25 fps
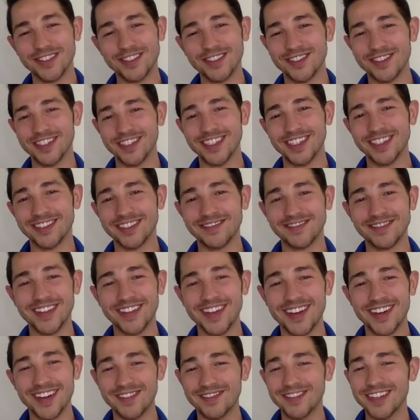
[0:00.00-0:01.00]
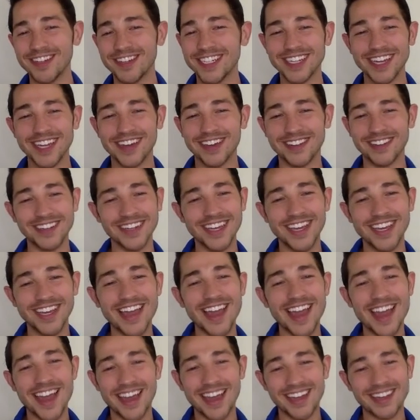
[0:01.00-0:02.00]
you can reach out
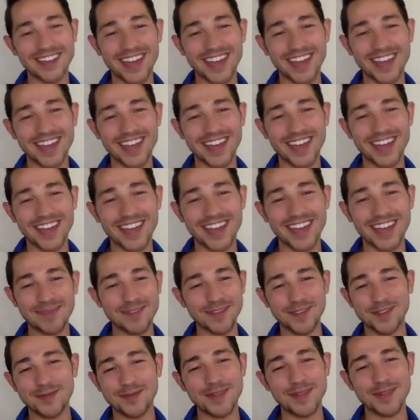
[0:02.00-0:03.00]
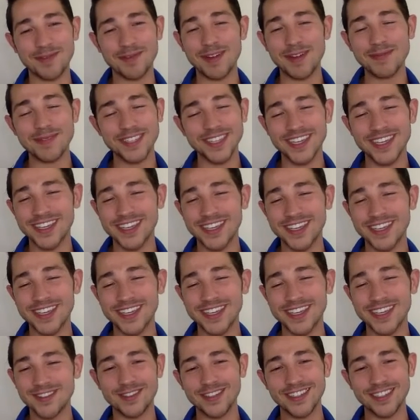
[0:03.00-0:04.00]
at any time through my
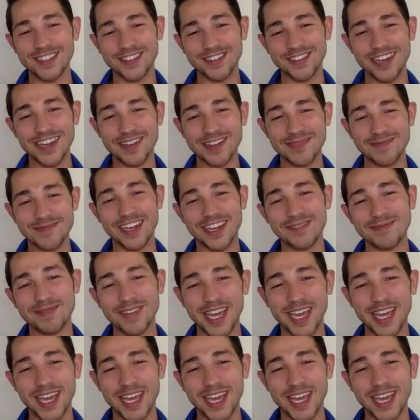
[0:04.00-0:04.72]
website or through Instagram,